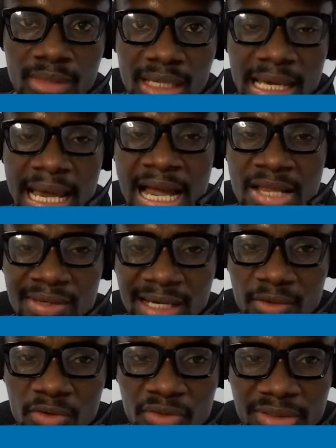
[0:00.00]
And you can
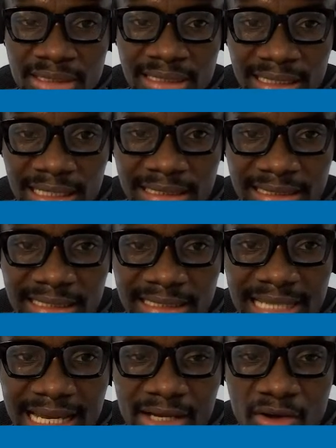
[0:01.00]
also set it
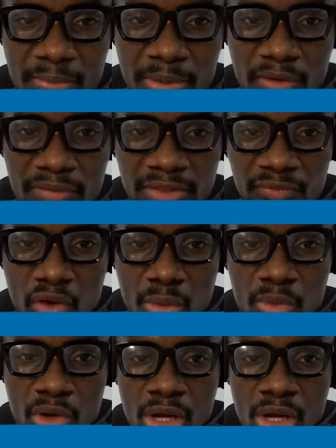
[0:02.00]
that a copy of this form